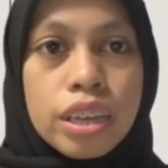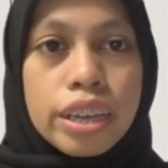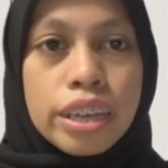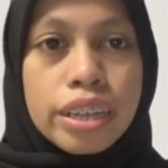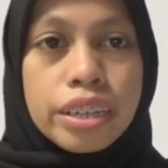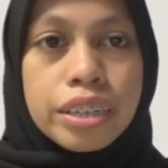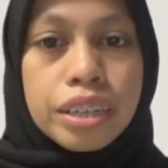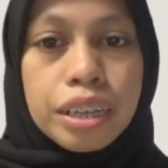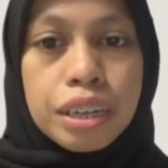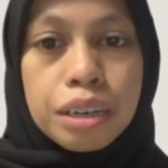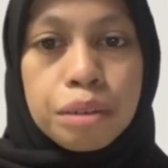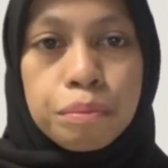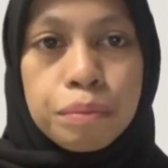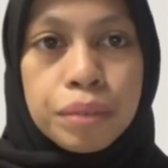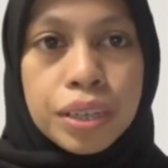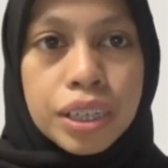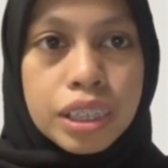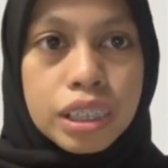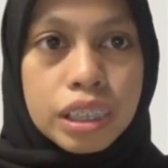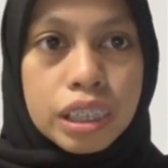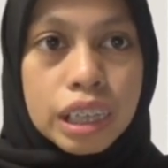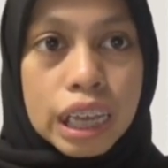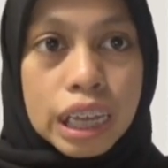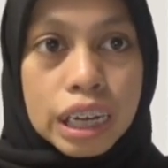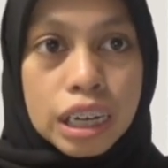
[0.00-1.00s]
Then make
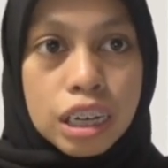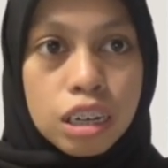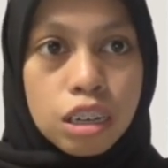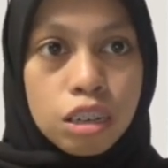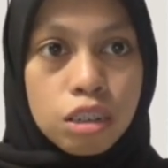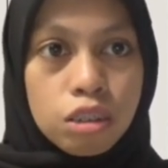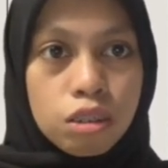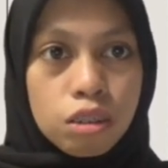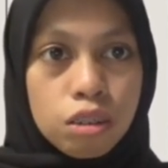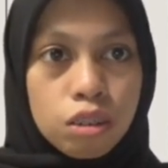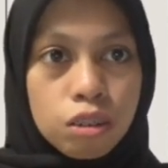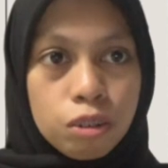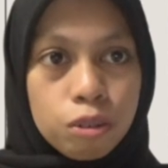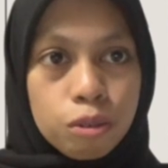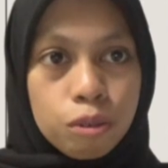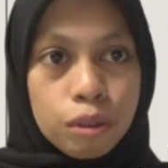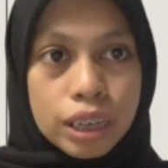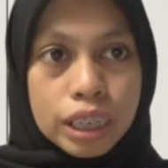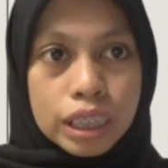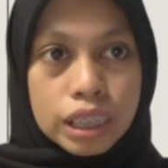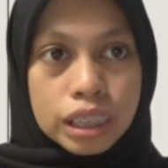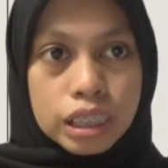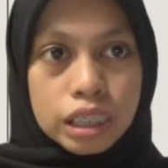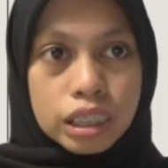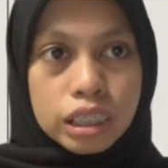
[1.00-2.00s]
the analog clock
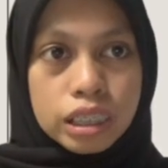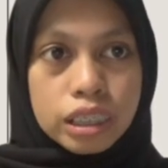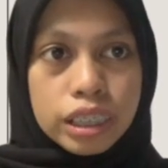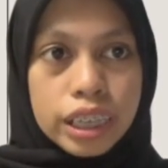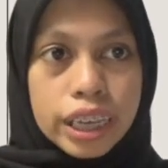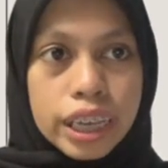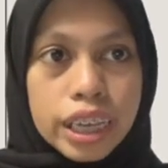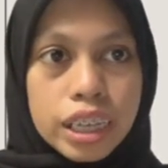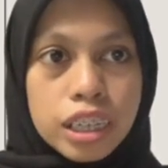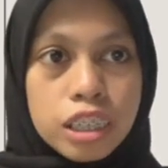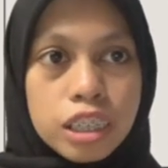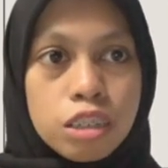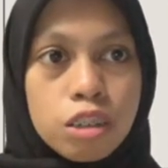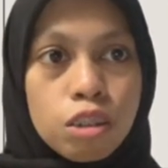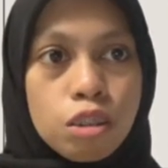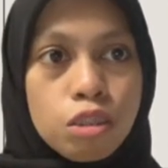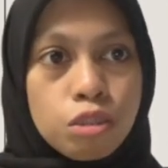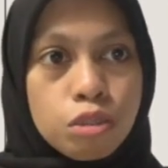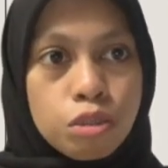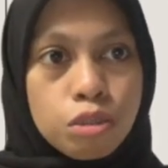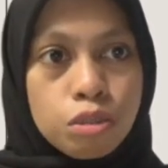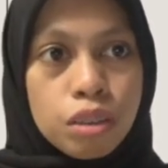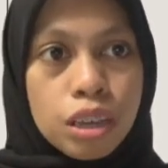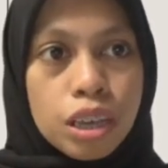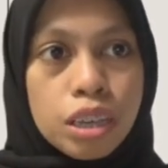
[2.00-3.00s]
quieter, and
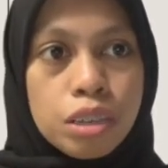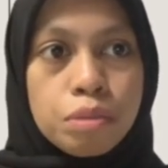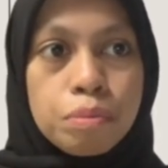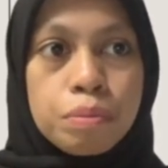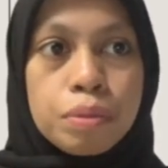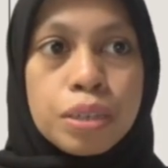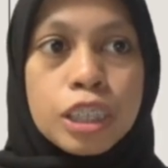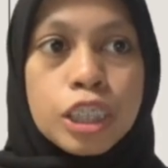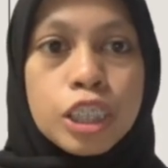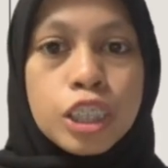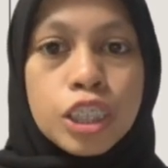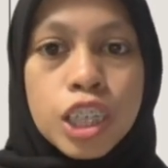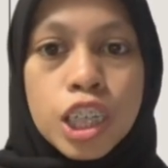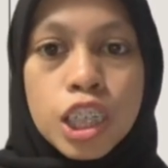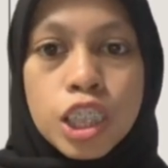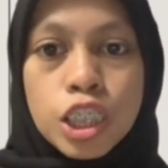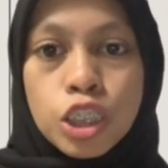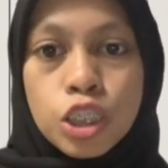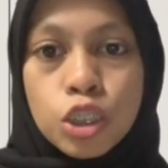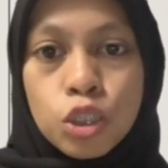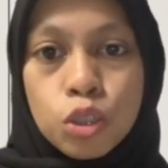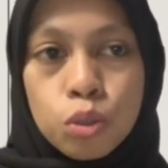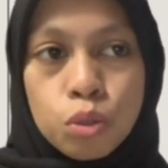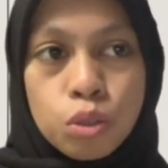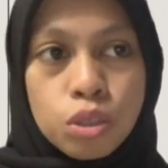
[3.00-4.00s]
also has been
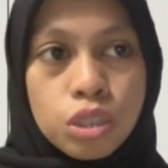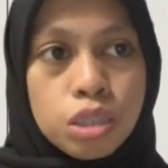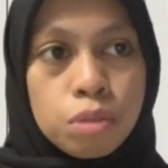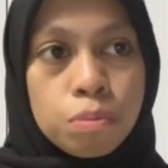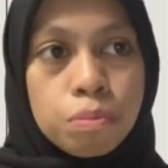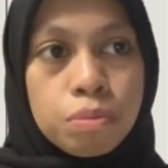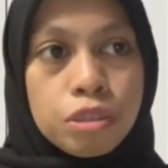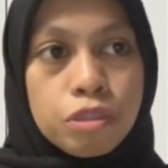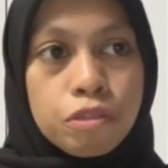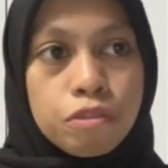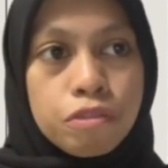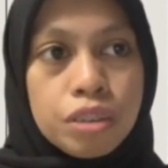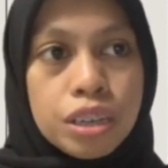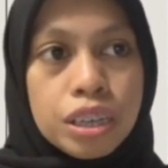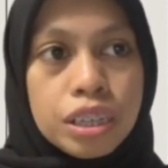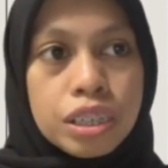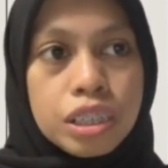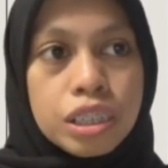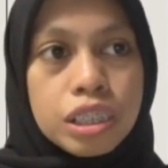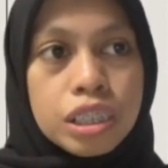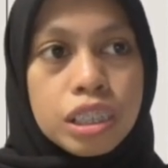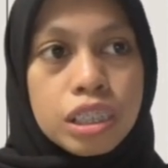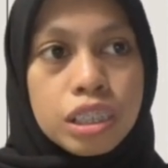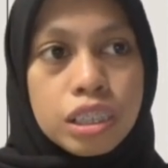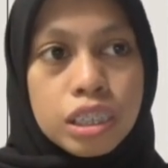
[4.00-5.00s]
changed to simplify the
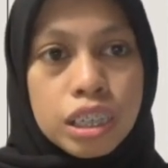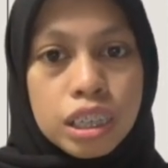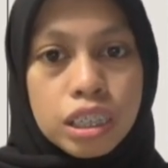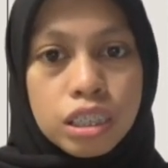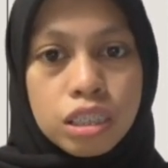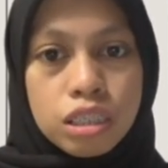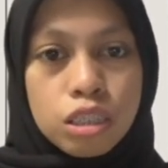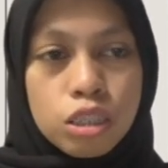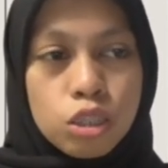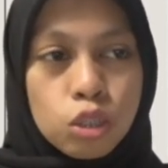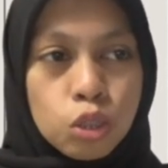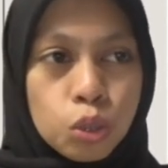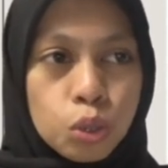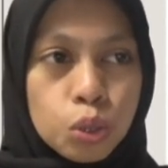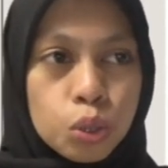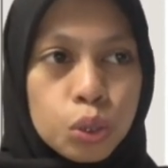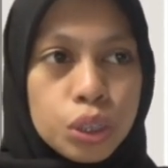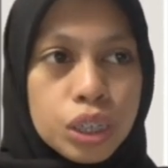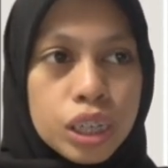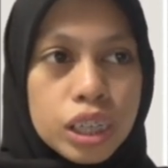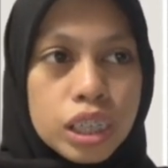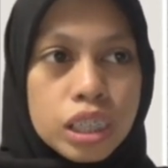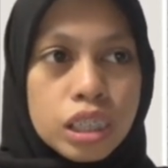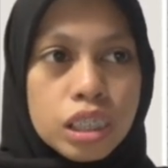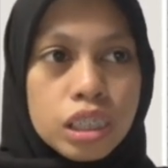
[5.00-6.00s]
design so
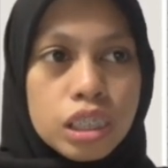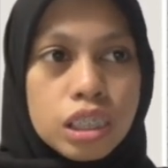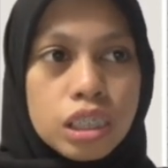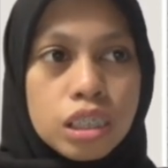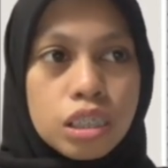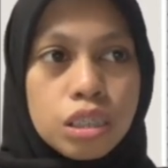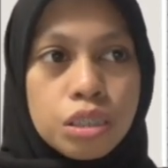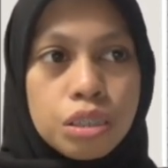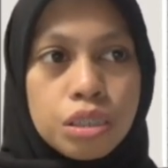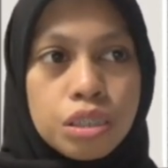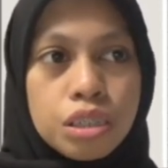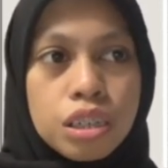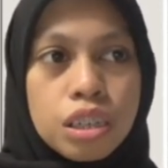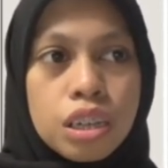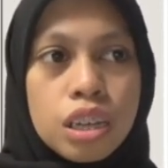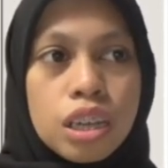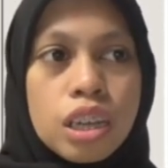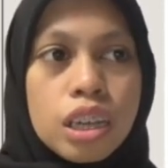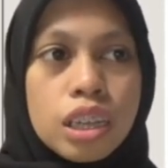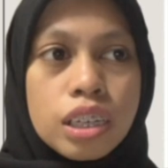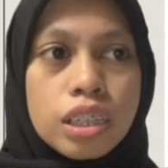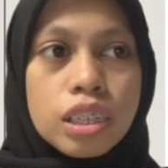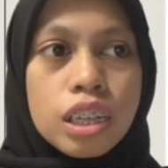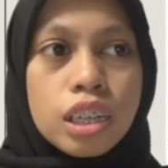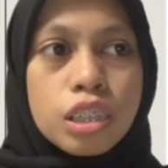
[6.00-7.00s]
that it
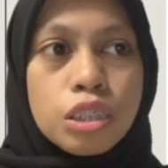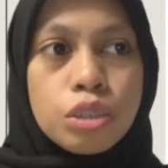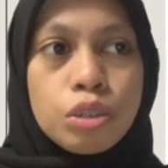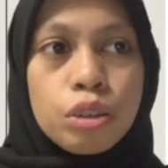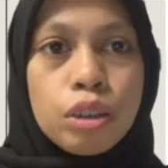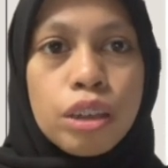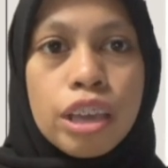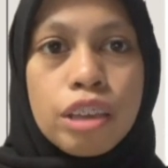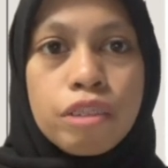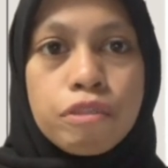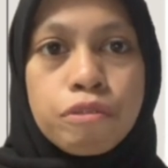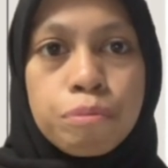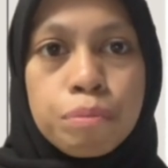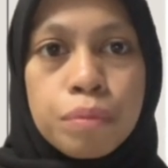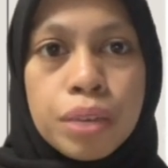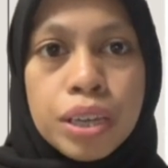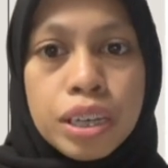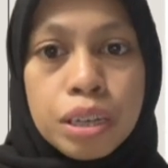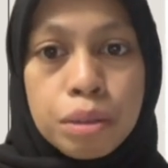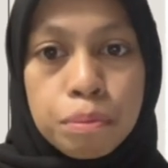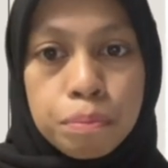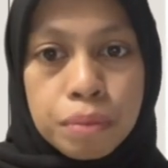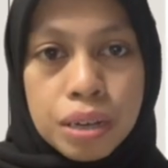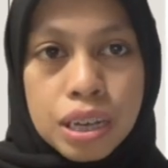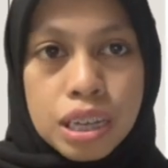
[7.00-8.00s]
does not have
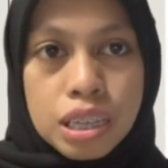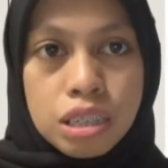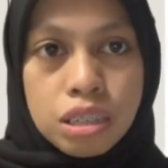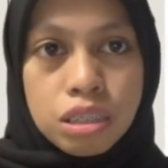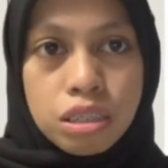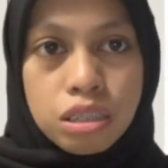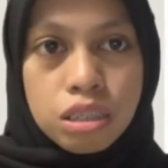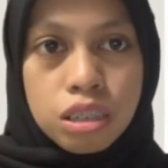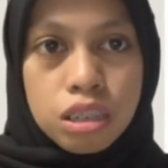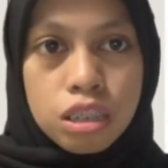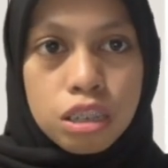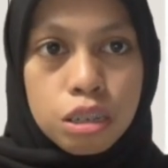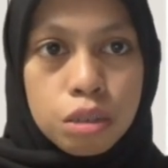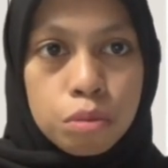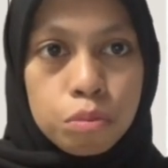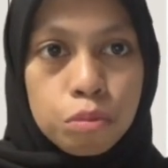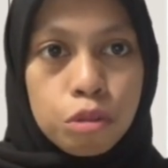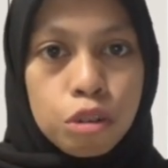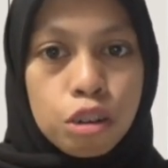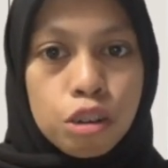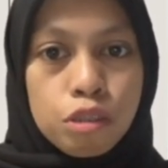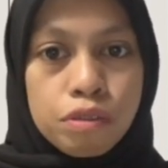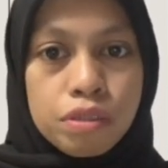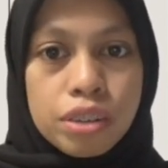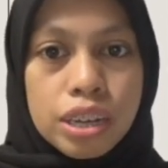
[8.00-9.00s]
many parts.
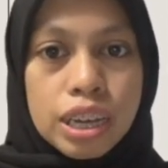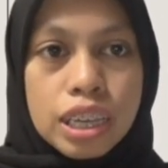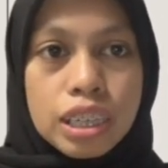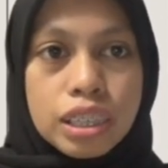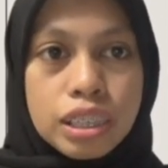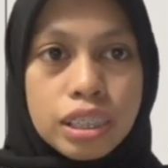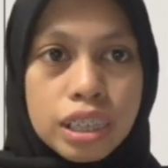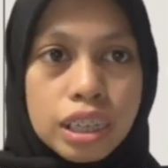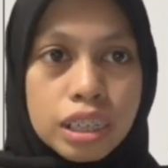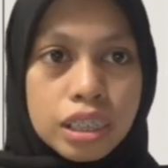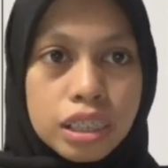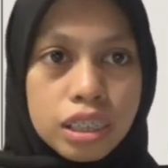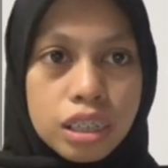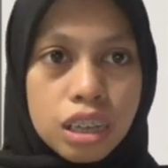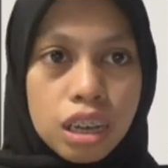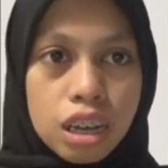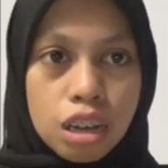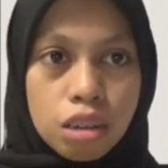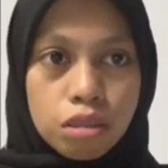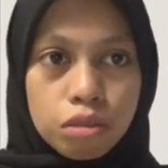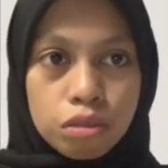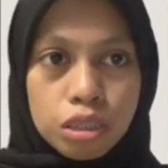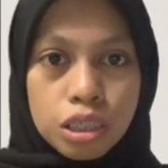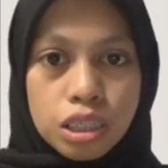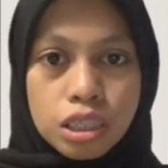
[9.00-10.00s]
Moreover, I studied
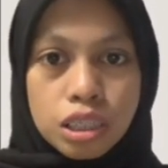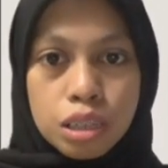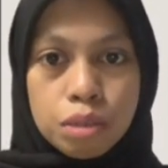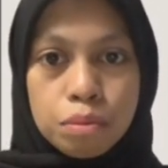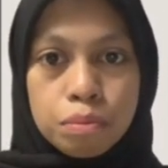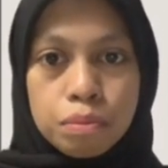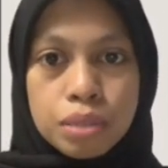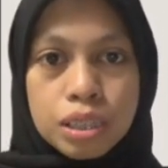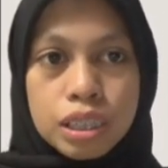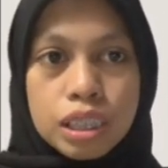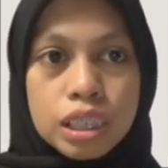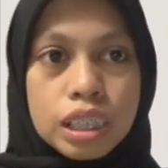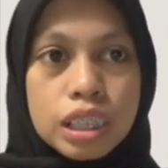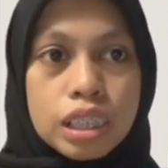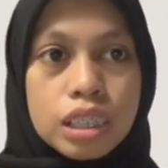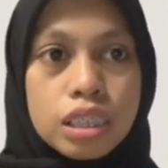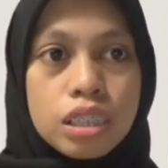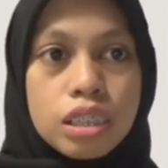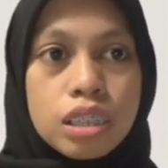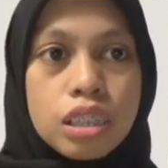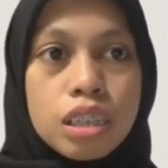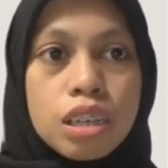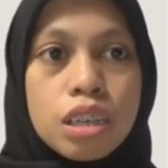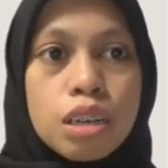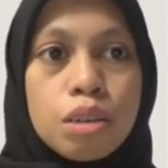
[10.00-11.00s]
how to assemble it
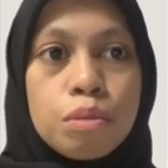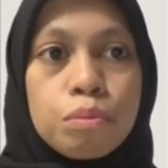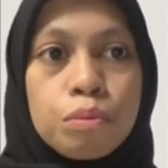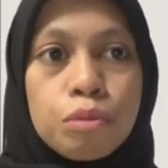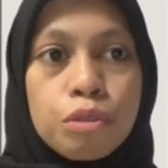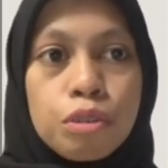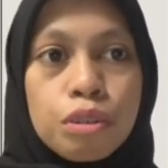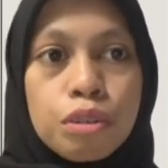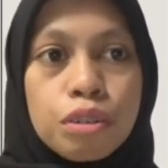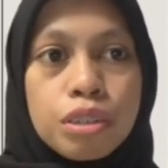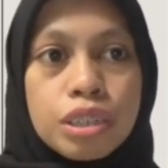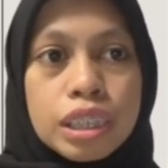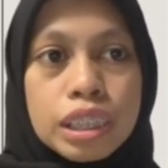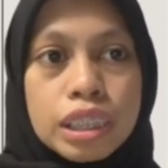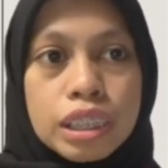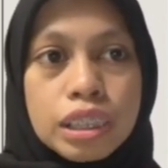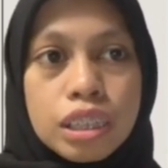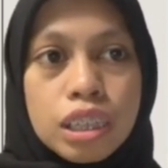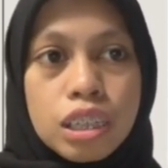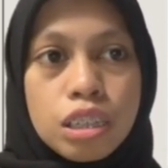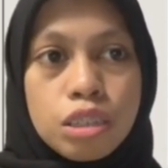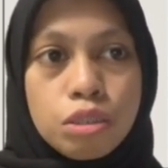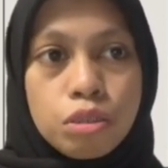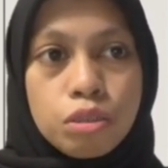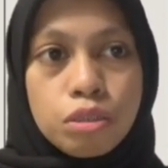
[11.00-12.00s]
more
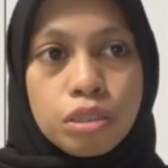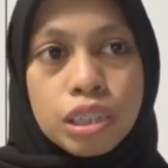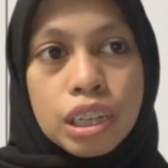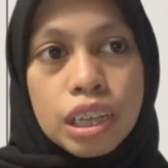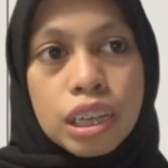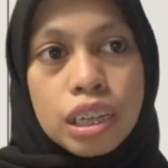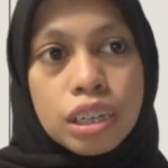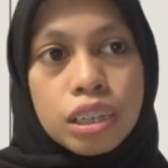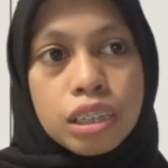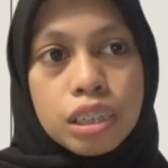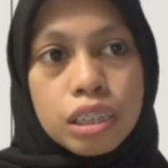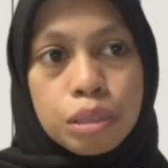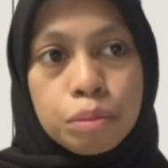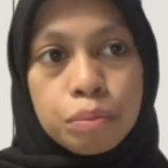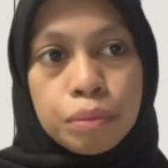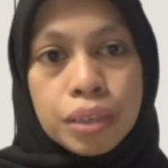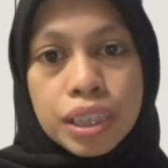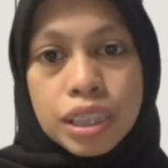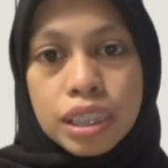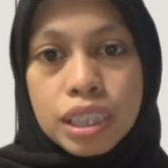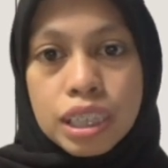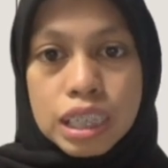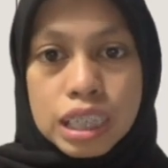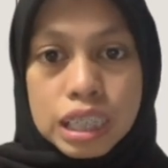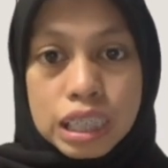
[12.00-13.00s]
details so that the
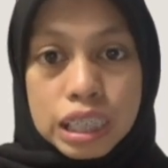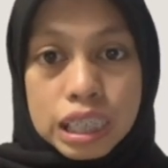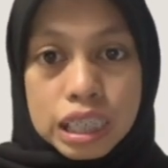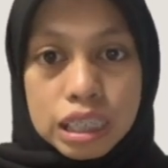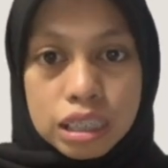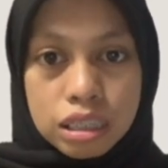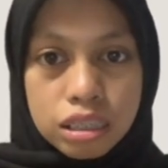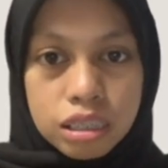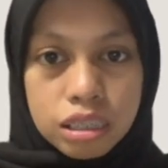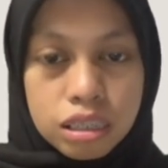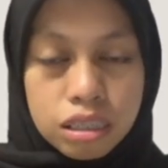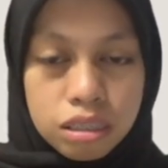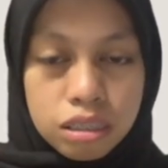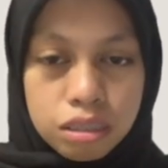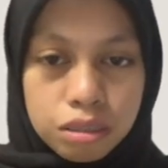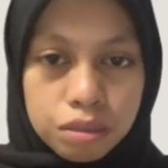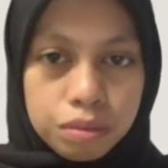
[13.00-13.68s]
method is easier.